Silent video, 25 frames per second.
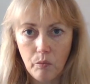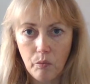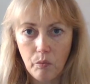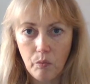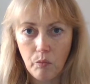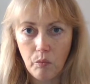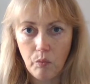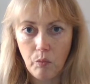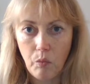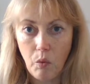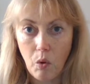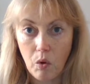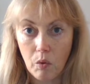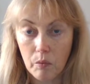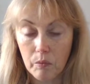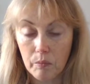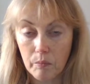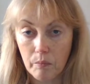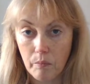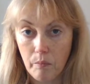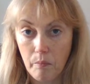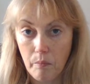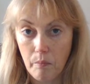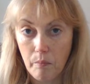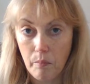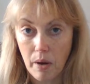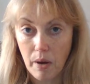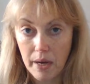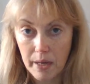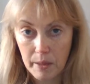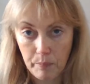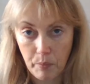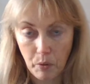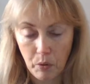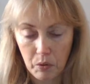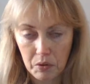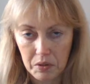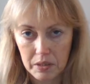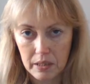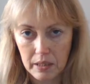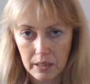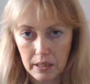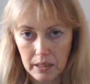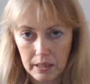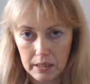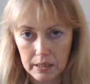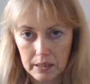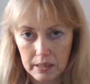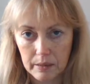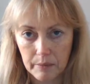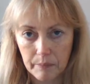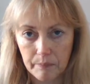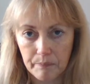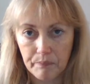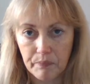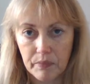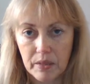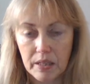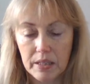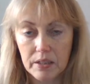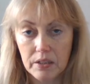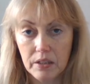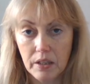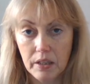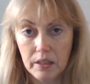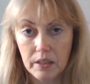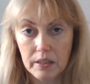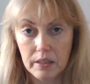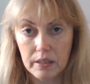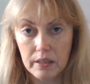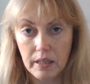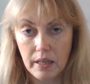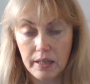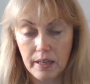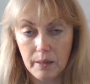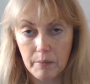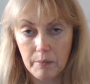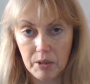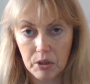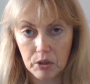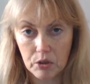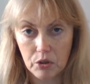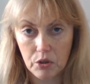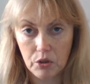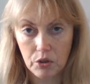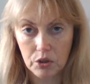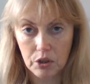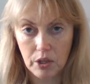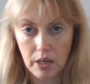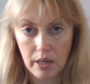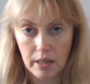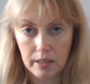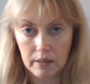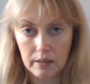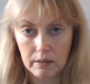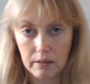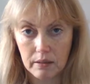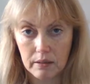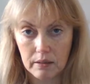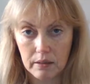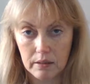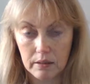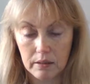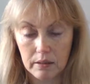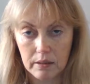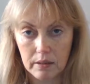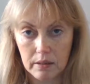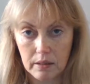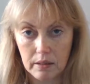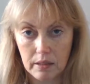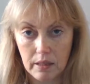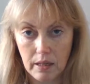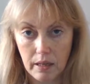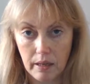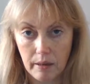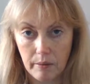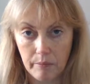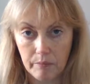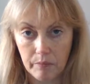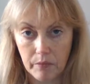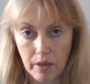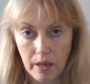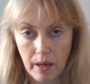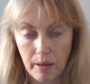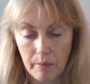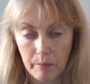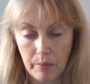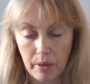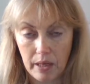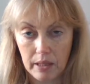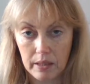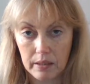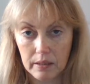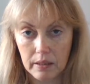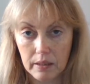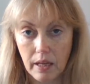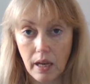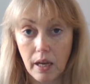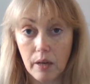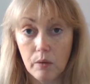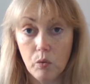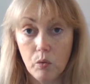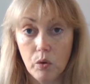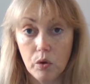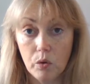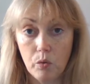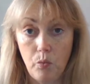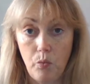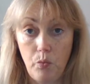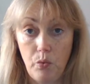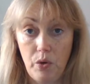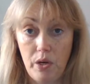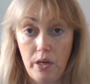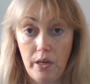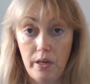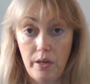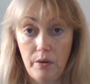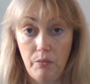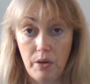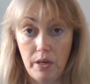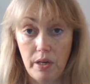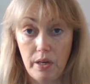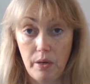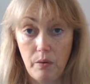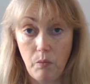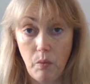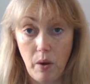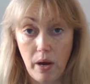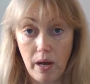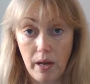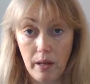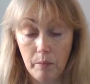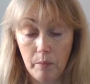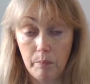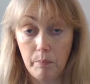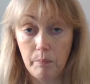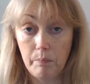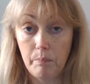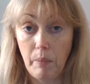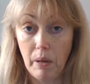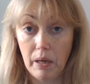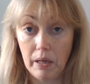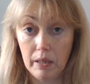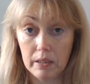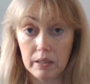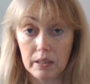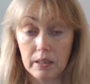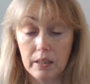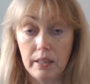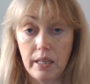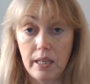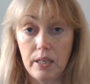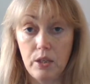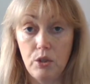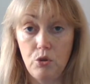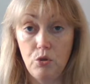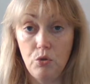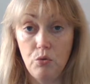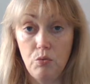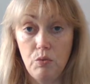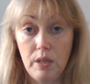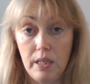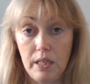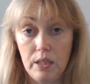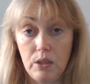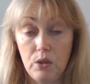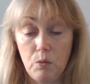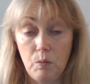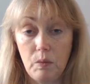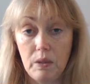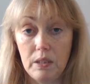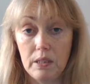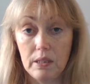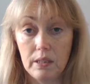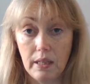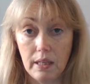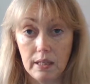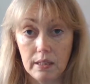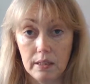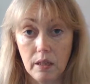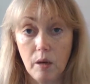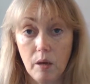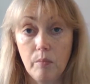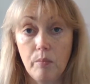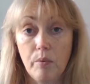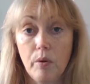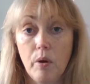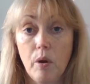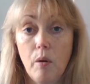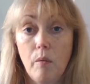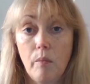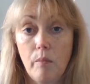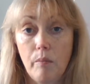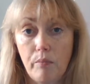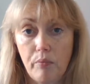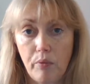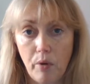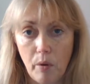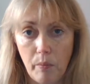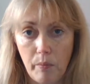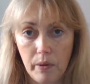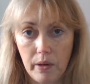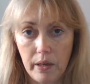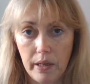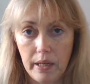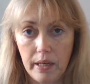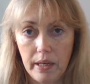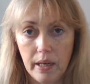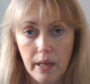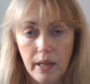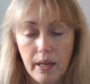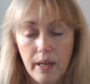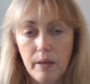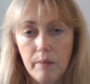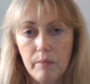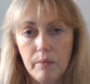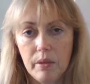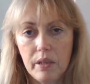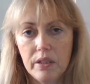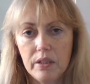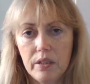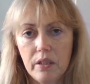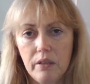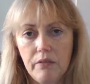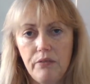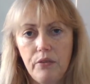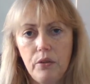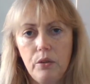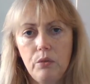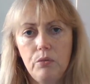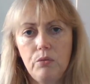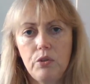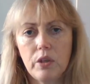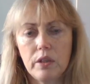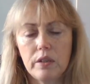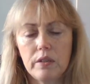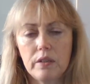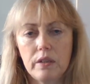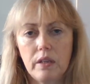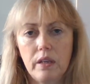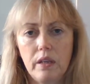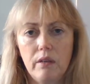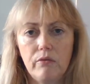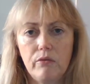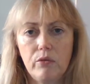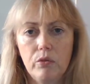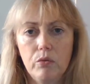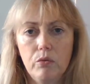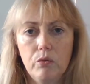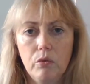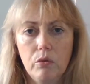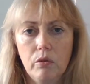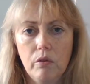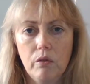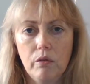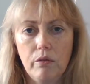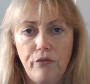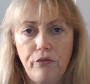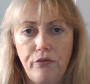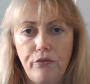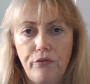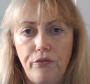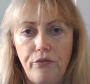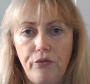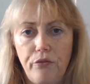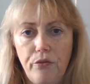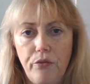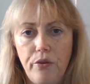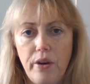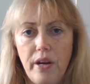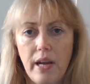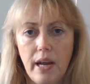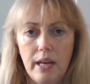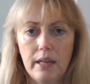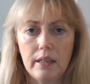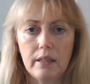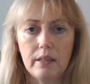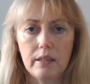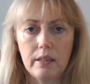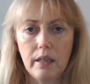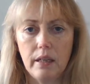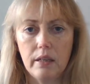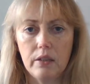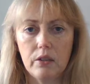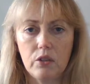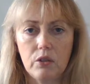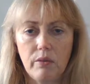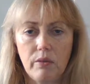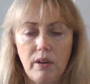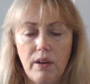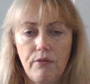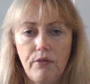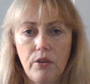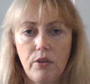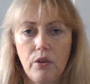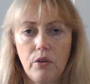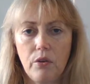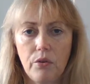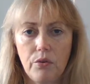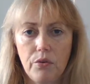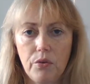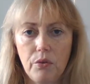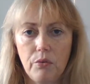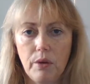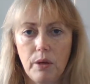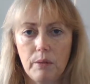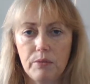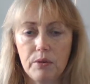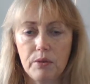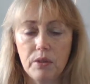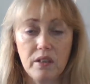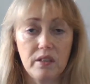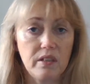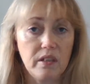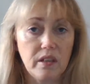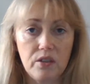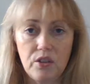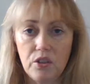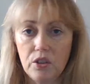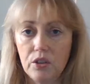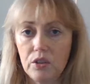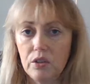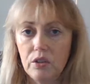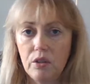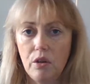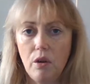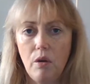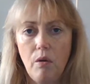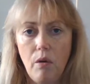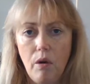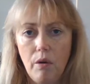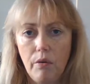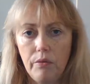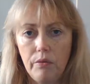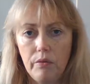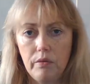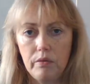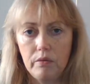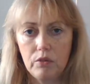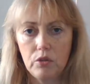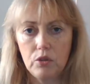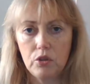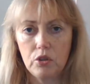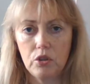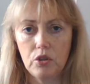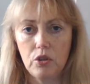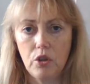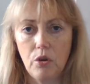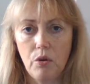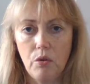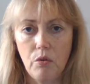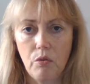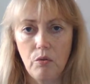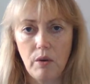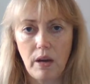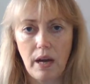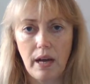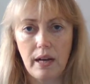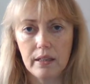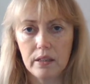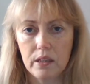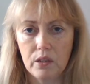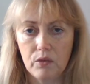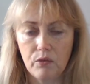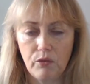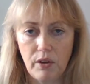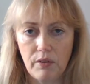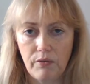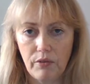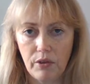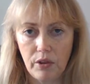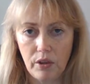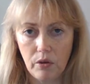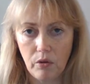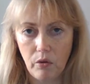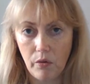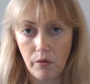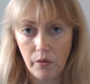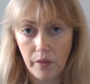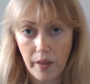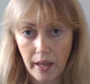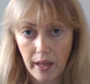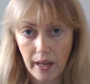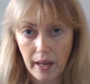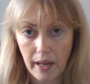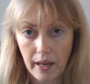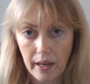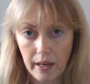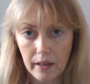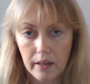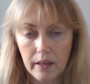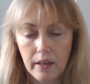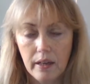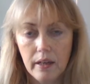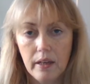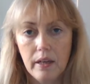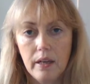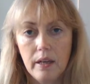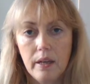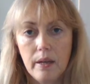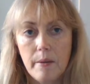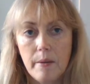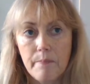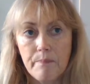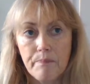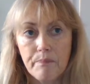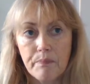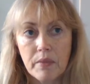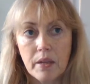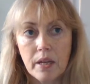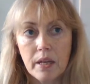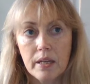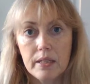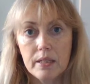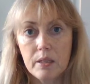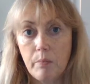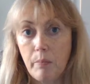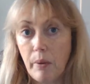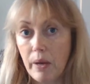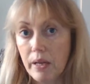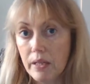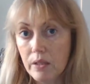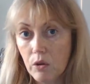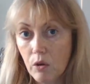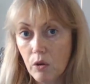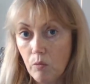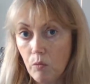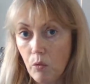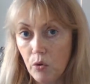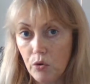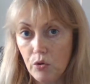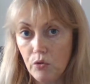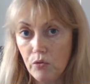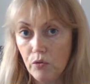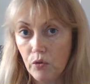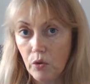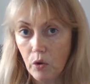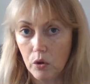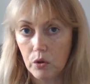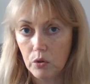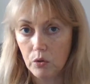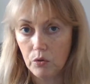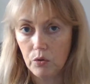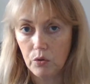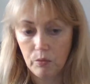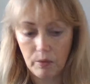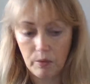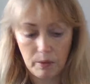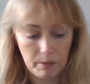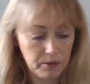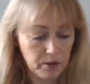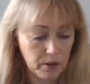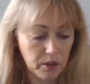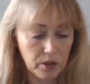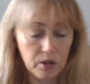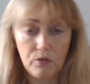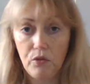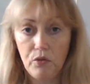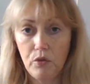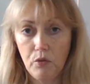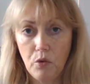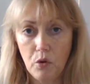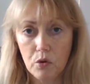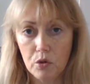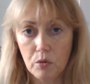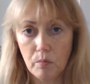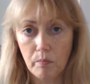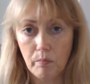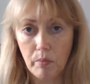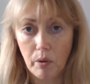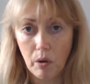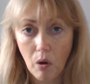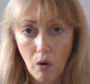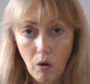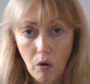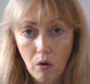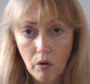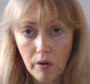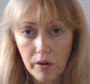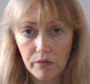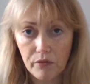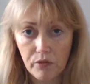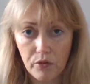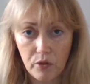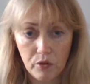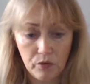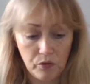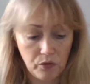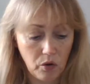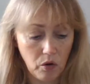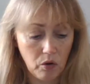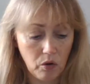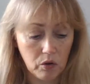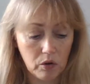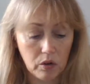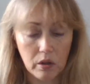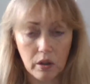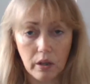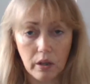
what my point is that dynamic search ad campaigns can work really, really well, but they do need to be set up properly. Because if you just give Google free access to everything on your website and say just go on, show ads for everything on there, depending on what you've got on your website, if you've got a blog, if you've got